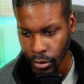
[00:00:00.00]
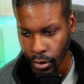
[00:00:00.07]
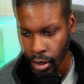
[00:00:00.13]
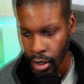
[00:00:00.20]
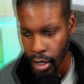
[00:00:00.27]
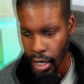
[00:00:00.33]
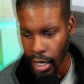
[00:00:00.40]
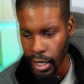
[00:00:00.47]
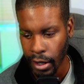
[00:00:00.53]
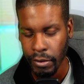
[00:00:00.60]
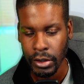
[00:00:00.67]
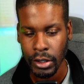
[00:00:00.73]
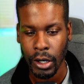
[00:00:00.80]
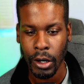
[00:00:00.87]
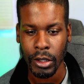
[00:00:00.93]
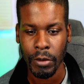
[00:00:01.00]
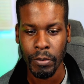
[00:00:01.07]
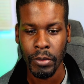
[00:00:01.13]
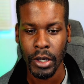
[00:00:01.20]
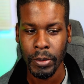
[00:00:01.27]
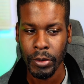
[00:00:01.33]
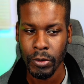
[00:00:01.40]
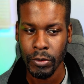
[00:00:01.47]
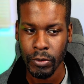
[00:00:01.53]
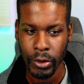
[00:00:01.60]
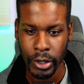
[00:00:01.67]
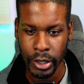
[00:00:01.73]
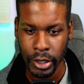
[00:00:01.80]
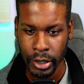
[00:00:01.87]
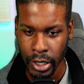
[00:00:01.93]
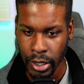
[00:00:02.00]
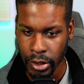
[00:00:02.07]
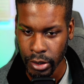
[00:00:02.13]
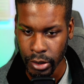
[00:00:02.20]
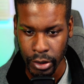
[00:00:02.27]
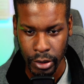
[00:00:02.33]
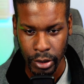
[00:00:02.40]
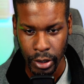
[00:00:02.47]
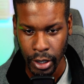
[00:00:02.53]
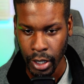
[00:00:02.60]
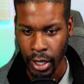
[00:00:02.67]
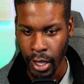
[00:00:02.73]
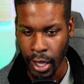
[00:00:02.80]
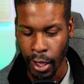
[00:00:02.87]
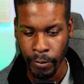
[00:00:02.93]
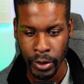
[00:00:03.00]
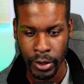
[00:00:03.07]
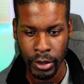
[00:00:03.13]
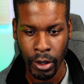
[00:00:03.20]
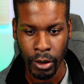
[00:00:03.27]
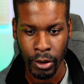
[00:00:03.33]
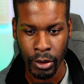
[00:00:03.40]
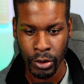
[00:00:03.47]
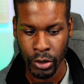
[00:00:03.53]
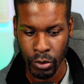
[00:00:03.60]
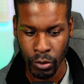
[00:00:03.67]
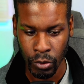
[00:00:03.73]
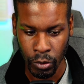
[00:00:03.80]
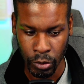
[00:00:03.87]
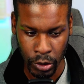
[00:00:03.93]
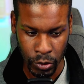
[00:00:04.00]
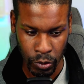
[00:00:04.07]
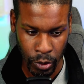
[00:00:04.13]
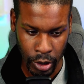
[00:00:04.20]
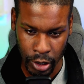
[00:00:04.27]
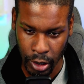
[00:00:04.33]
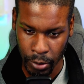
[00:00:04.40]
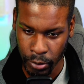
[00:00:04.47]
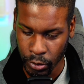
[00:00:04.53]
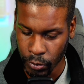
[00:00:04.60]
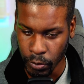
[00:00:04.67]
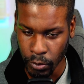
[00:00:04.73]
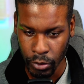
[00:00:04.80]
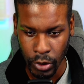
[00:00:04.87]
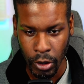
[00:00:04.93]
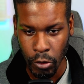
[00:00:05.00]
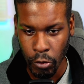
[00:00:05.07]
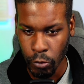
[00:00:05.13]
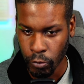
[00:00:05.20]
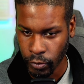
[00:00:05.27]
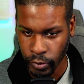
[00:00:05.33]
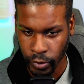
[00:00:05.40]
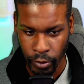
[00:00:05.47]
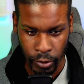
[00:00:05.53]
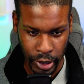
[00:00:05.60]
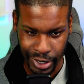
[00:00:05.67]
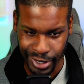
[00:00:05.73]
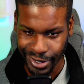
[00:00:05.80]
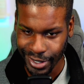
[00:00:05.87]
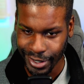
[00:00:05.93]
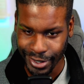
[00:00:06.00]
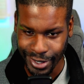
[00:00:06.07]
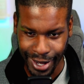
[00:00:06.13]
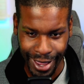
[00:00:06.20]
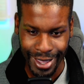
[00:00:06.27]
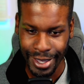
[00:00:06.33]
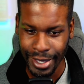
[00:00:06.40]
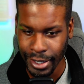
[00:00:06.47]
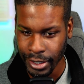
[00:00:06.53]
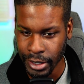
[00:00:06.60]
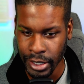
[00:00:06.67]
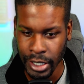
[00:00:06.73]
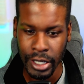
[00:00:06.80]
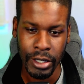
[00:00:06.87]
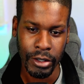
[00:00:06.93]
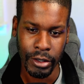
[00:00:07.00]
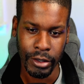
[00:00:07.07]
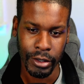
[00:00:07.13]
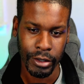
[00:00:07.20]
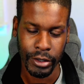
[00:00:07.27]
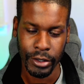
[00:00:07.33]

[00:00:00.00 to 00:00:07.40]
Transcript: And I've talked to people for years. I've been talking to this one couple for at least 8 years.